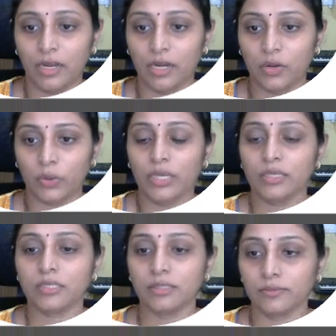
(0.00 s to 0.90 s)
Now
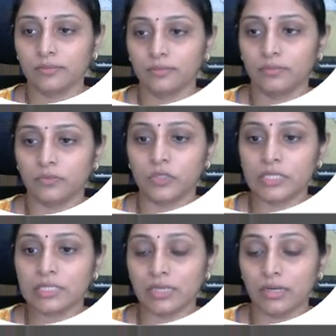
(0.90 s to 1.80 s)
is
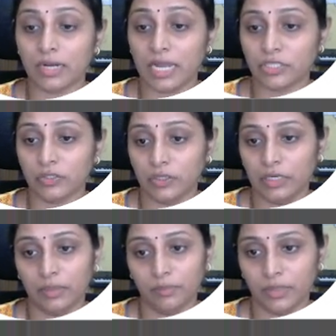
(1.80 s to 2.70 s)
this a rational
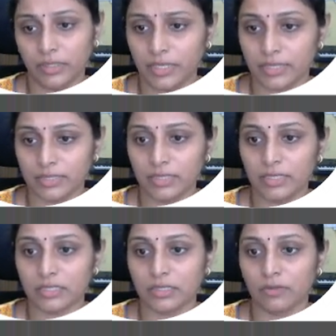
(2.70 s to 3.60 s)
number? Yes, it
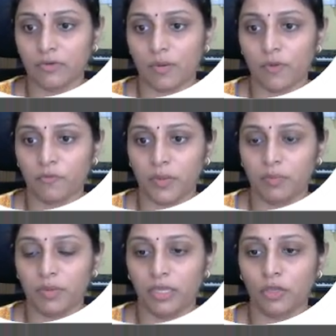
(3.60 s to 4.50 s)
is in the form of p
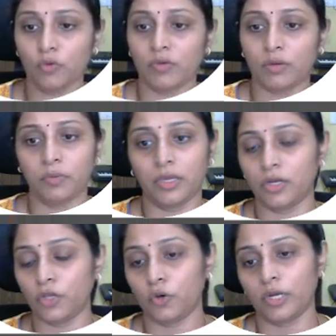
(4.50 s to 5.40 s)
by q, where p and
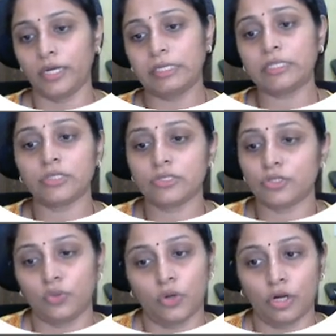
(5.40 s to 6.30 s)
q are integers,
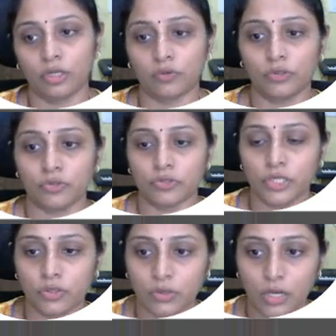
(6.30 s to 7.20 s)
q not equal to
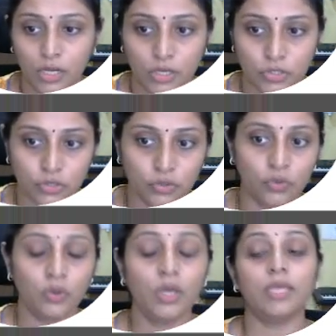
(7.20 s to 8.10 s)
0.
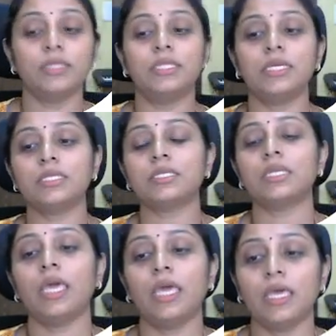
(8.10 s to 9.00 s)
So this
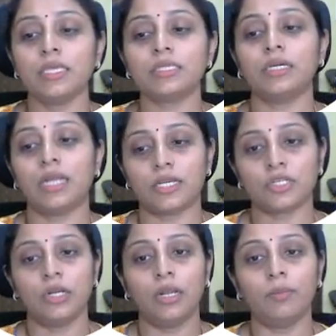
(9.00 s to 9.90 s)
is a
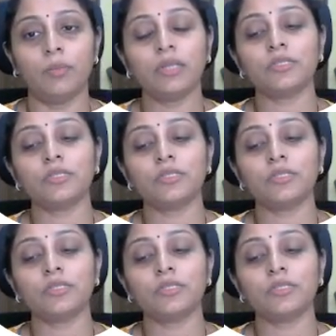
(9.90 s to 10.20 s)
rational number.